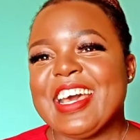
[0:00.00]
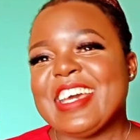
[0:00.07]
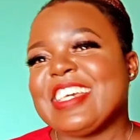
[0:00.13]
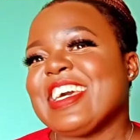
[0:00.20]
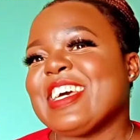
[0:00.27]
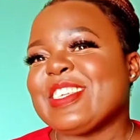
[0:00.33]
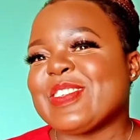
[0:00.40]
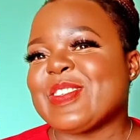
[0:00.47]

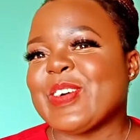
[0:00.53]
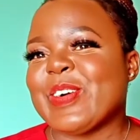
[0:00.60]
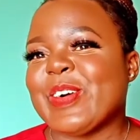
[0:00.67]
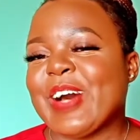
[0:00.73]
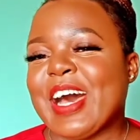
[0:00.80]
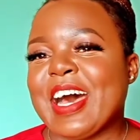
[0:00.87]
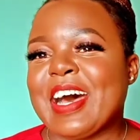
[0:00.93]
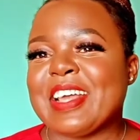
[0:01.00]
Yes, so
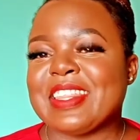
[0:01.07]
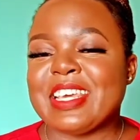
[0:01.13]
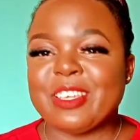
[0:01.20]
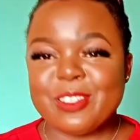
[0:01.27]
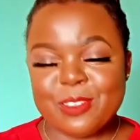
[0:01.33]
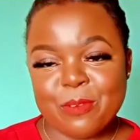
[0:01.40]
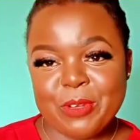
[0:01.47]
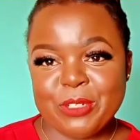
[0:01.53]
thank
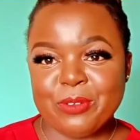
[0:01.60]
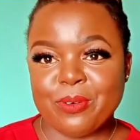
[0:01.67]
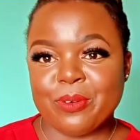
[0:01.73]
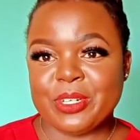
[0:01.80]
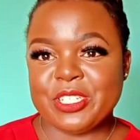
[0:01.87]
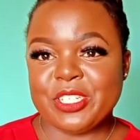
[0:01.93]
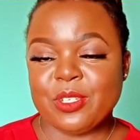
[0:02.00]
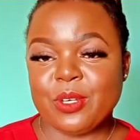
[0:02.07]
you so much for
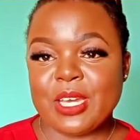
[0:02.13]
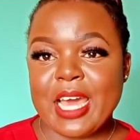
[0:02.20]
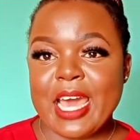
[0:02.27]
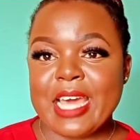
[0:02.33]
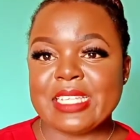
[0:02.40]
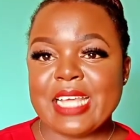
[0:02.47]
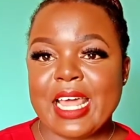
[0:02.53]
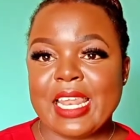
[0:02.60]
watching, you
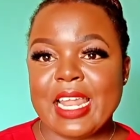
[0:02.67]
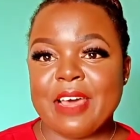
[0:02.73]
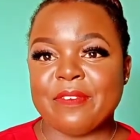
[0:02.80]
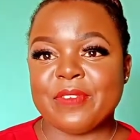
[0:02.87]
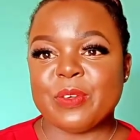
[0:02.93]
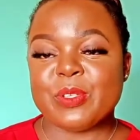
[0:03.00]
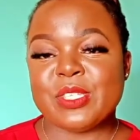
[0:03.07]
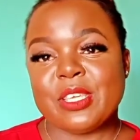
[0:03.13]
guys. I love
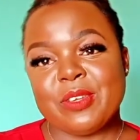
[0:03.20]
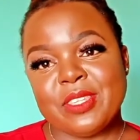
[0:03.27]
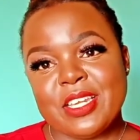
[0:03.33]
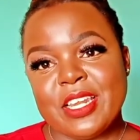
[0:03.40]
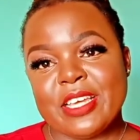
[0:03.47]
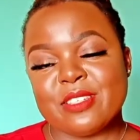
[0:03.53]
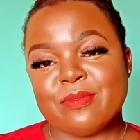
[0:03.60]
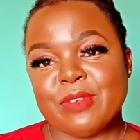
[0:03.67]
you. See you in the
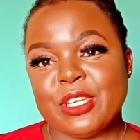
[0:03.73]
next